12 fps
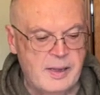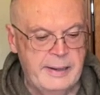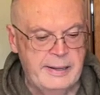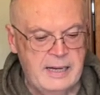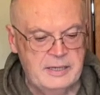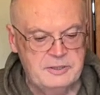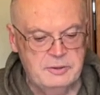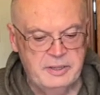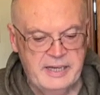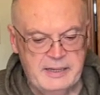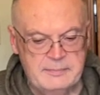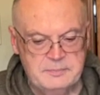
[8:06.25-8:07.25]
I'll do
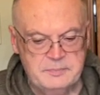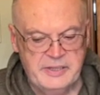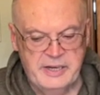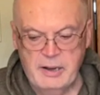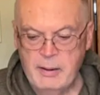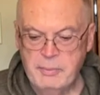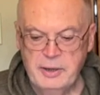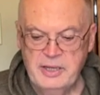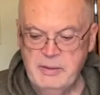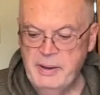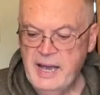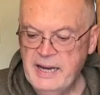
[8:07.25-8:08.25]
that. And I'll bring
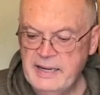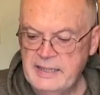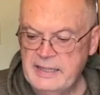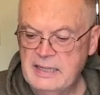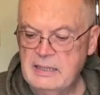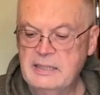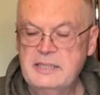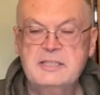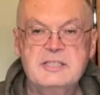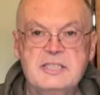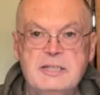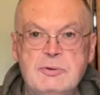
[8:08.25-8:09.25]
you back and I'll let you
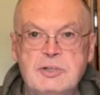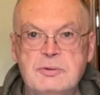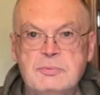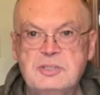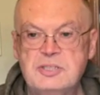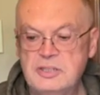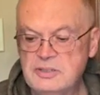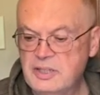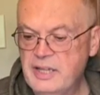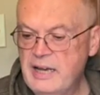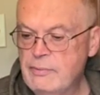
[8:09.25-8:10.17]
see what the results of that